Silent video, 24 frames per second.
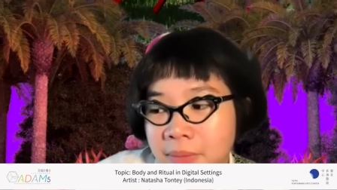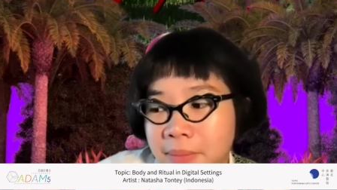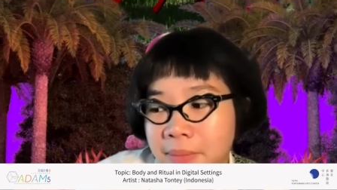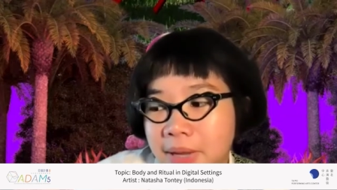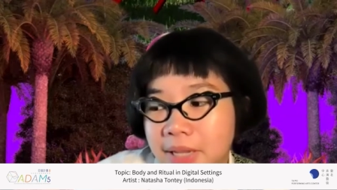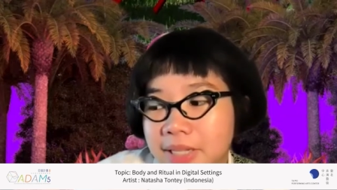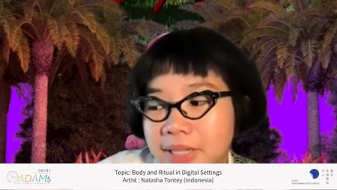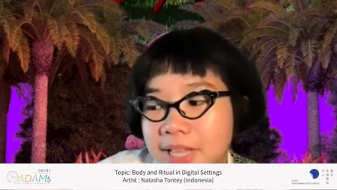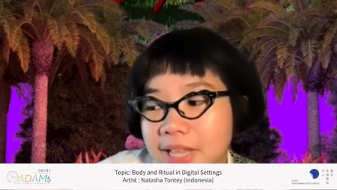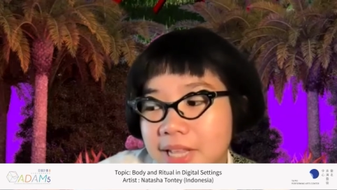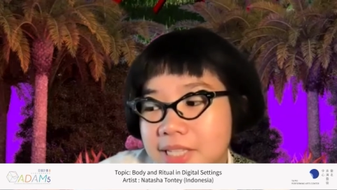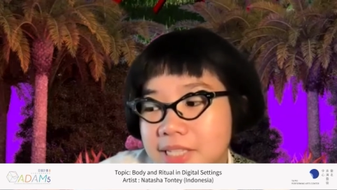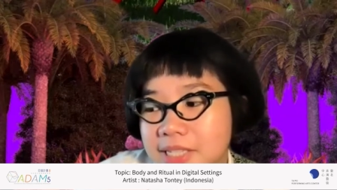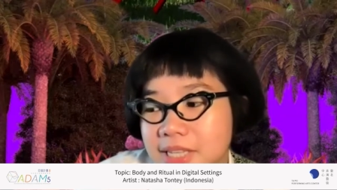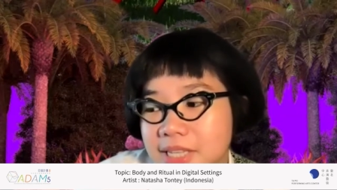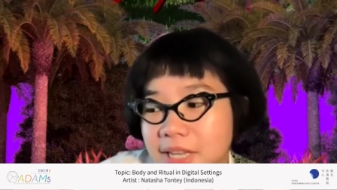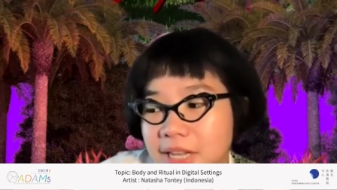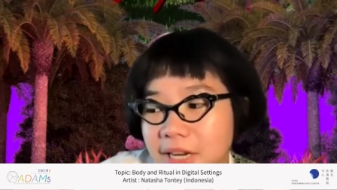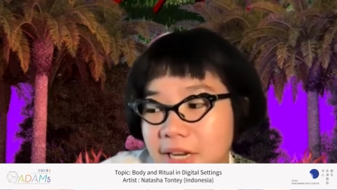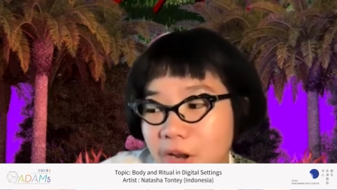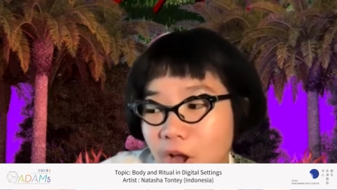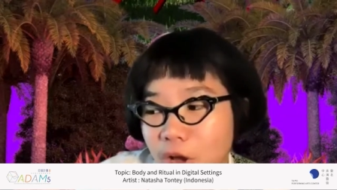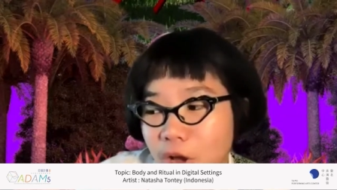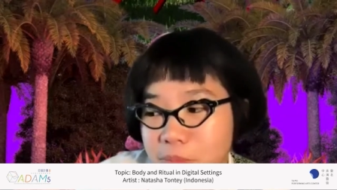but it's
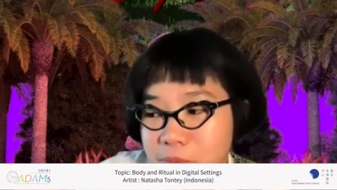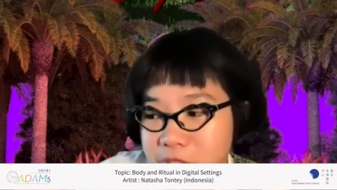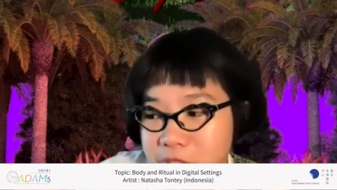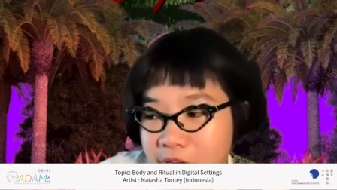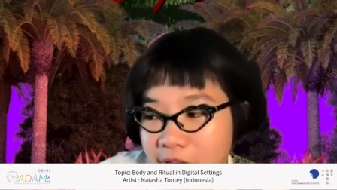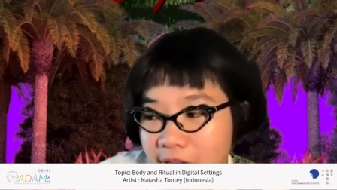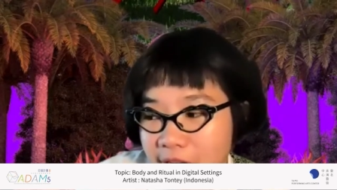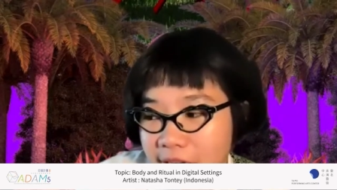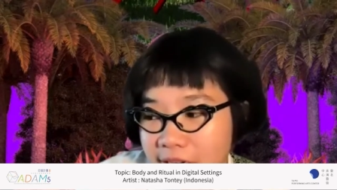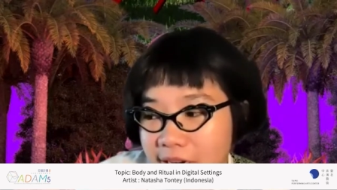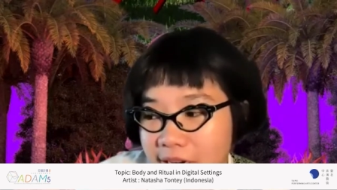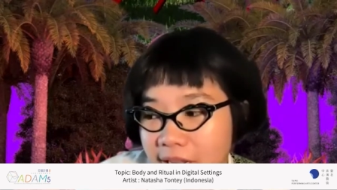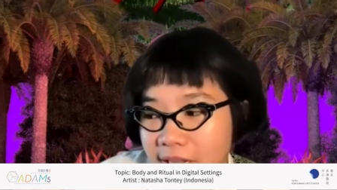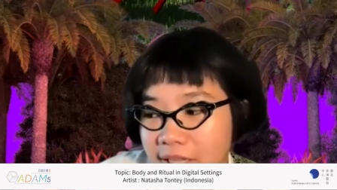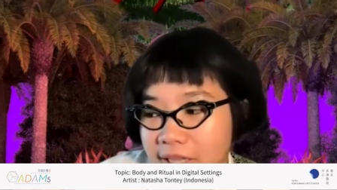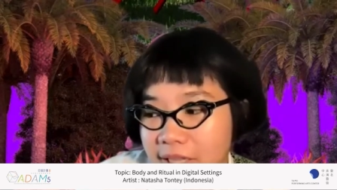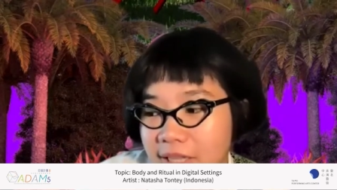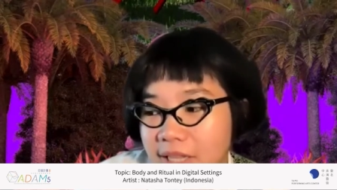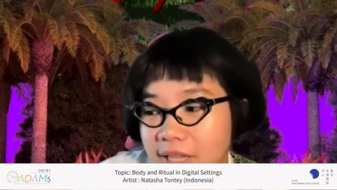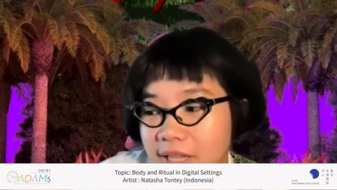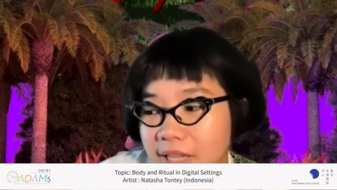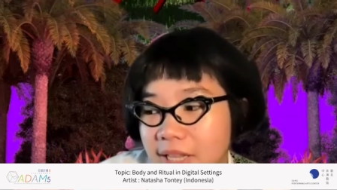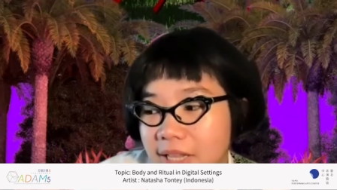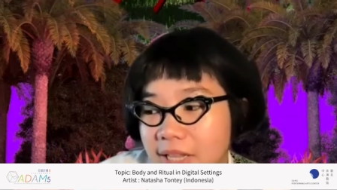an object that
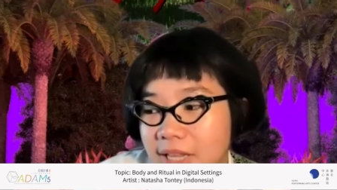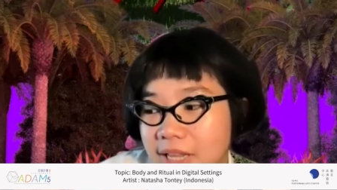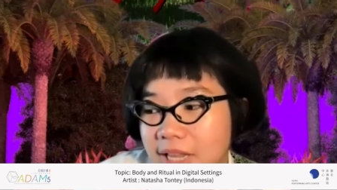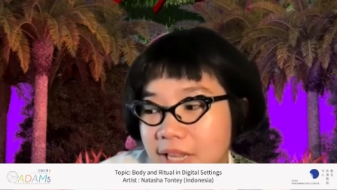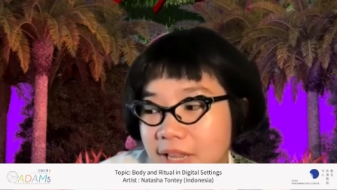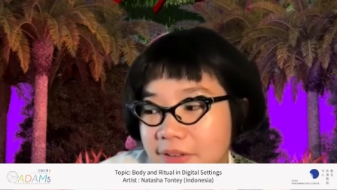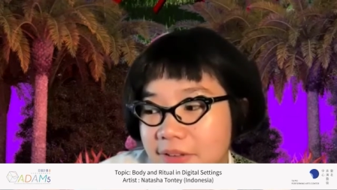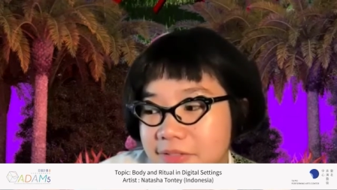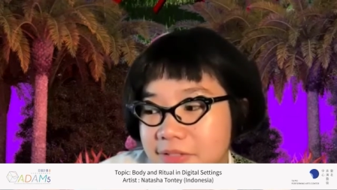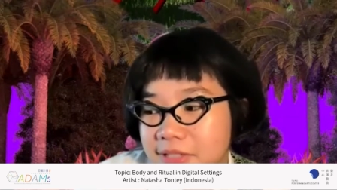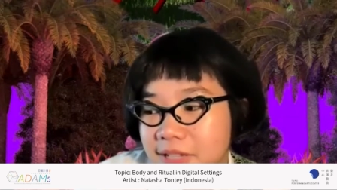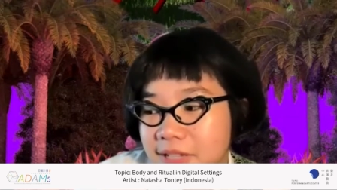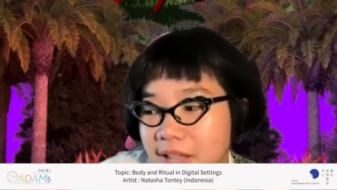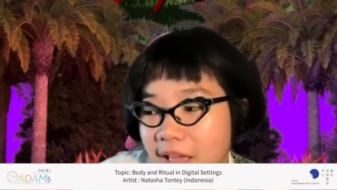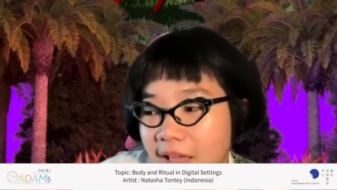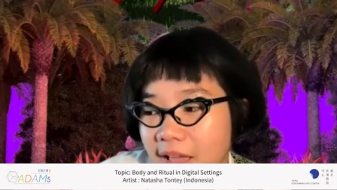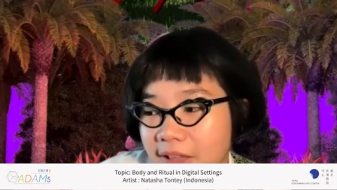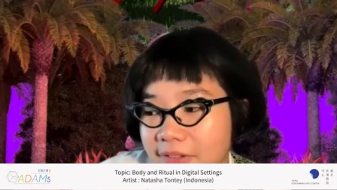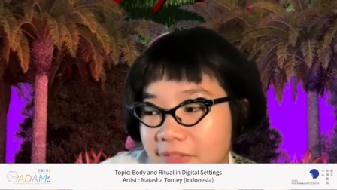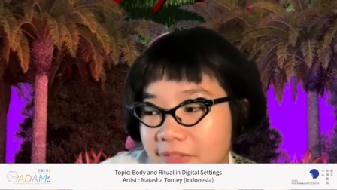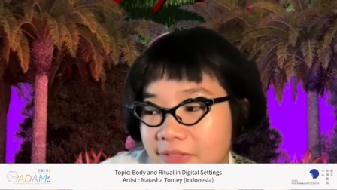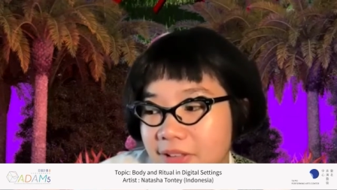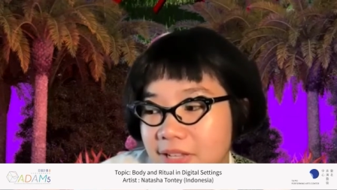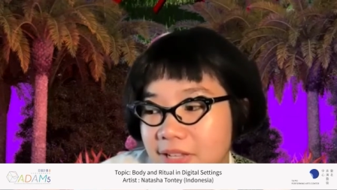gives
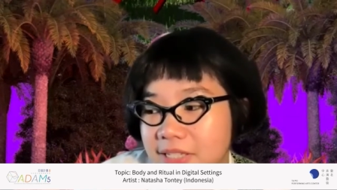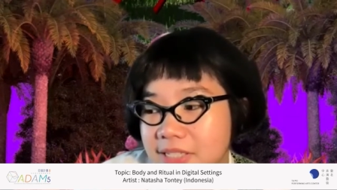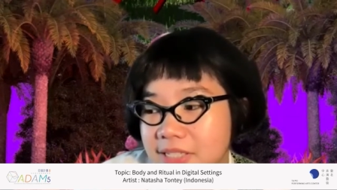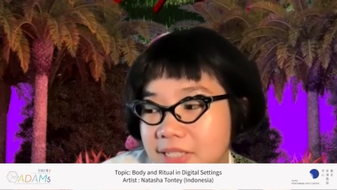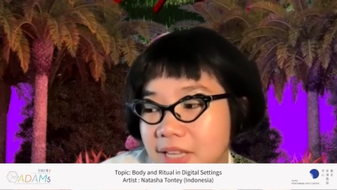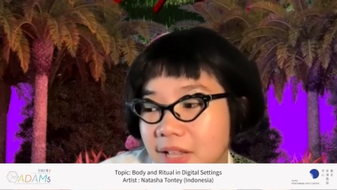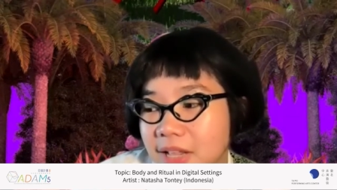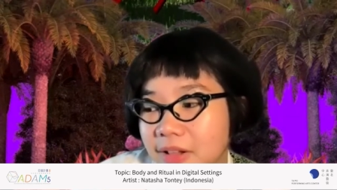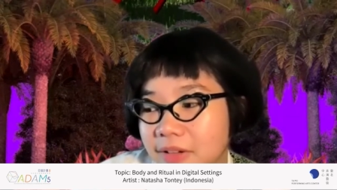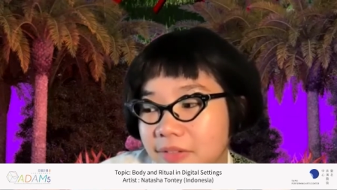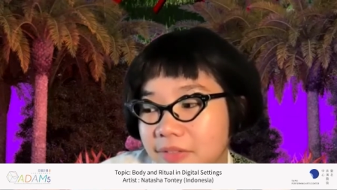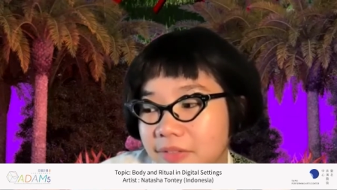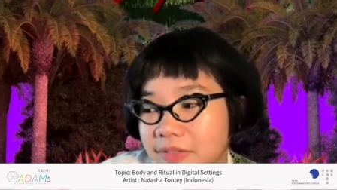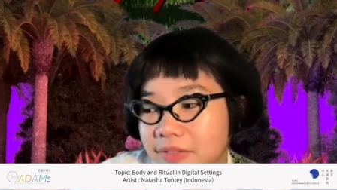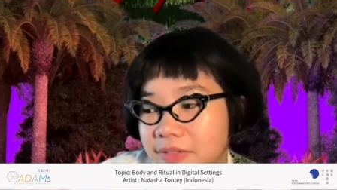life itself.